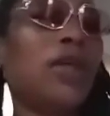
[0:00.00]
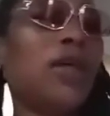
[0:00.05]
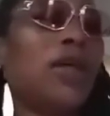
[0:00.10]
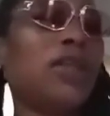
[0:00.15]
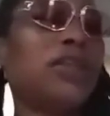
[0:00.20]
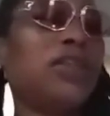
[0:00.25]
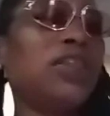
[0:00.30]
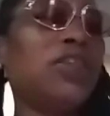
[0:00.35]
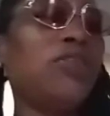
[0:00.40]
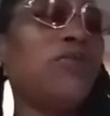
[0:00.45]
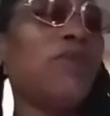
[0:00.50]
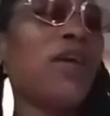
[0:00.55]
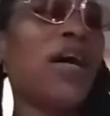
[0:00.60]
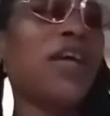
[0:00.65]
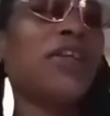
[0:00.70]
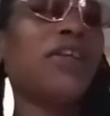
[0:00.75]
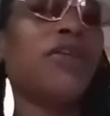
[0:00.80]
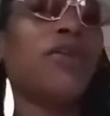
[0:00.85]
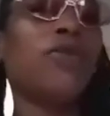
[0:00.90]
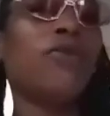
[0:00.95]
I see you
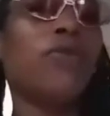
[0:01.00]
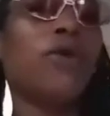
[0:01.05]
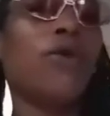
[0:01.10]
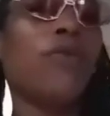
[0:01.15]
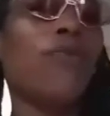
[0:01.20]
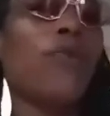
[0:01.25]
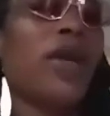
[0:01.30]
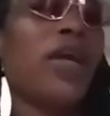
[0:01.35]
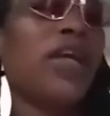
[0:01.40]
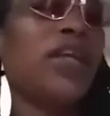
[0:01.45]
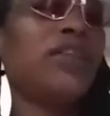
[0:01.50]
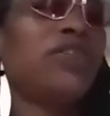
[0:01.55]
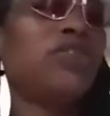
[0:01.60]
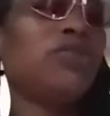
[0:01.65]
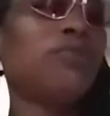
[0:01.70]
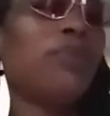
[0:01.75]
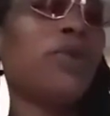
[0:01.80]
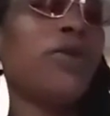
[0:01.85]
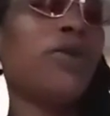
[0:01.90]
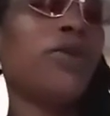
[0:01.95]
got an arranged
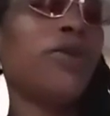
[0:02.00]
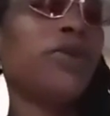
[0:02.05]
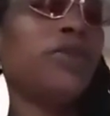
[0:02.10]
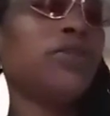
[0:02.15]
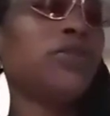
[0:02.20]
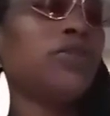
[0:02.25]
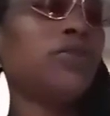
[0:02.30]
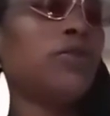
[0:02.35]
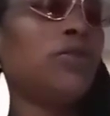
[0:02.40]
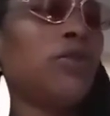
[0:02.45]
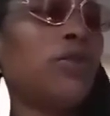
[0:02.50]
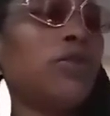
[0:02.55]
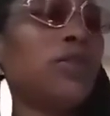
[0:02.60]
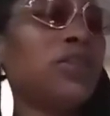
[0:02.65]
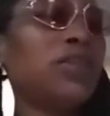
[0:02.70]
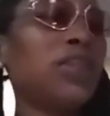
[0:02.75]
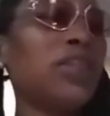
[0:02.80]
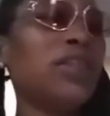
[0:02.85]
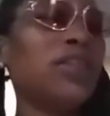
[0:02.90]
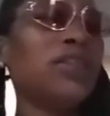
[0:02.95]
marriage. You know,
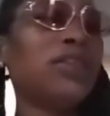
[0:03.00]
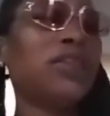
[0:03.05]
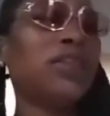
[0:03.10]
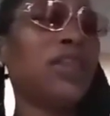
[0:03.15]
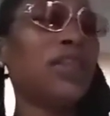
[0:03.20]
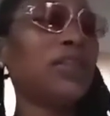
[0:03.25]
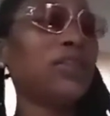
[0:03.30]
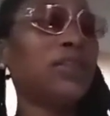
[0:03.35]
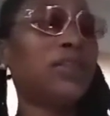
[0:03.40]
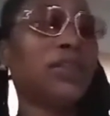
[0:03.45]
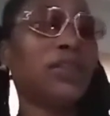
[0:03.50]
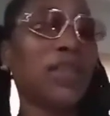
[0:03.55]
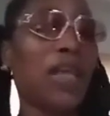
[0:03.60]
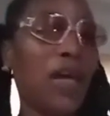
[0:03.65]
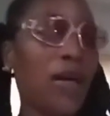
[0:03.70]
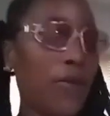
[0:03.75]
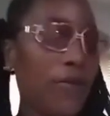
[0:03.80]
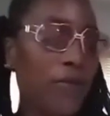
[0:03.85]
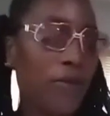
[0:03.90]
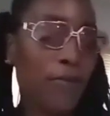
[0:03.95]
this incest is
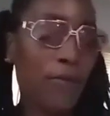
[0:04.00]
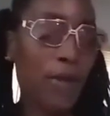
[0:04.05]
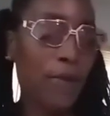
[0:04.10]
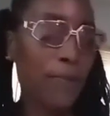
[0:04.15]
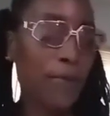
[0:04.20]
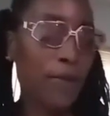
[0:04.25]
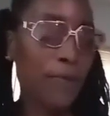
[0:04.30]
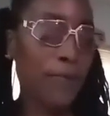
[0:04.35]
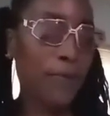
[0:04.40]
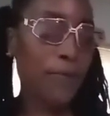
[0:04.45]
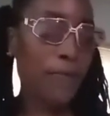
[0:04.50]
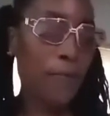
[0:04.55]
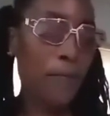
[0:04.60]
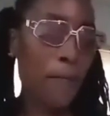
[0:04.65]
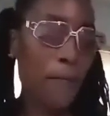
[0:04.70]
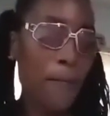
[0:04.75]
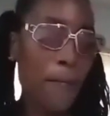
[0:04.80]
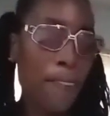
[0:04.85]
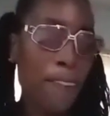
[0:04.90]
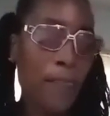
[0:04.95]
out here, my baby.
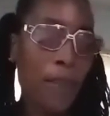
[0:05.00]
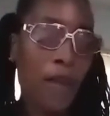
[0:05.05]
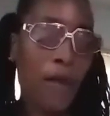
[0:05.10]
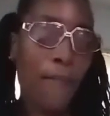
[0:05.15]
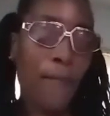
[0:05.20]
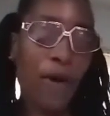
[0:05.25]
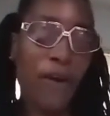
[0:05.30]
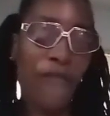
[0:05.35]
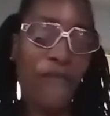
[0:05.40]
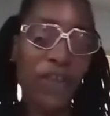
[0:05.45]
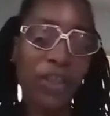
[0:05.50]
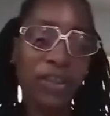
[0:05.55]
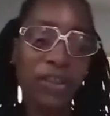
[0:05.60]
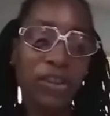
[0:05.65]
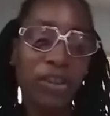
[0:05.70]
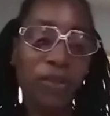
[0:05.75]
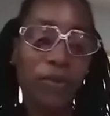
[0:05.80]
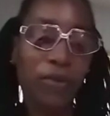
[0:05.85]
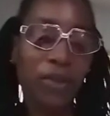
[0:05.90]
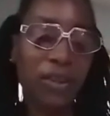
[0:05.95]

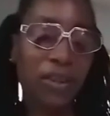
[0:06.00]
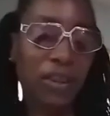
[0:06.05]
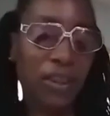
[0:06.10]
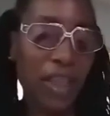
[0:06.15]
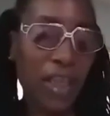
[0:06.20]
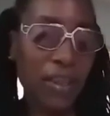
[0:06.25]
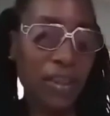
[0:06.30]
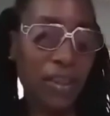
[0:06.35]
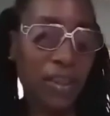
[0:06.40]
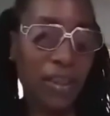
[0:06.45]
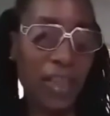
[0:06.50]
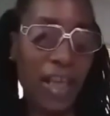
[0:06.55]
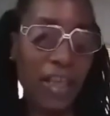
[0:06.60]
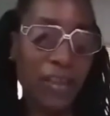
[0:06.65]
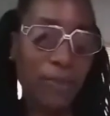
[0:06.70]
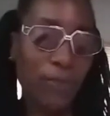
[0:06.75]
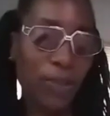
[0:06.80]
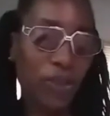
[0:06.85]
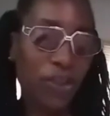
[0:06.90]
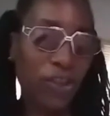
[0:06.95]
Motherfuckers doing
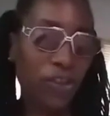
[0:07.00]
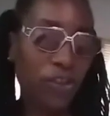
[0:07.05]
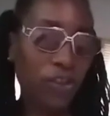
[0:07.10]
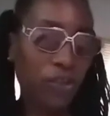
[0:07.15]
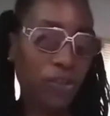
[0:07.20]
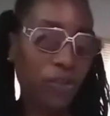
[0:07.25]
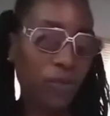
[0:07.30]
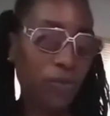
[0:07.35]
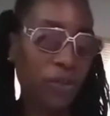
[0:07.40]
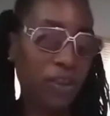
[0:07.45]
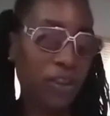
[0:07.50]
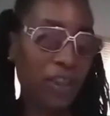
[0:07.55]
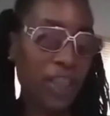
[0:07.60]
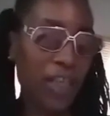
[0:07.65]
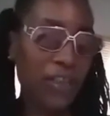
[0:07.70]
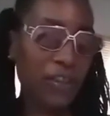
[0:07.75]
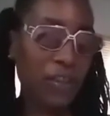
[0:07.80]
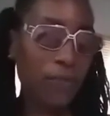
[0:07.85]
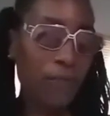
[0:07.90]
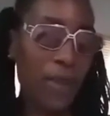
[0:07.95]
sex magicians doing
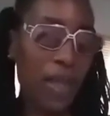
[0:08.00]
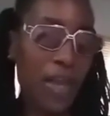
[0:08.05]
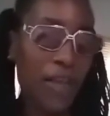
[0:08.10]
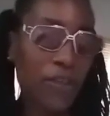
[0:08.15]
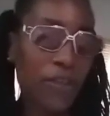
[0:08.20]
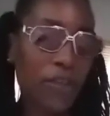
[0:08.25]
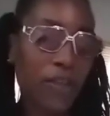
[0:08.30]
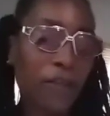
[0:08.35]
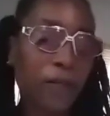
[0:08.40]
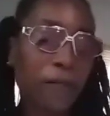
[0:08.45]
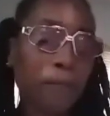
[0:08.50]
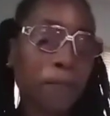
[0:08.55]
sex magic.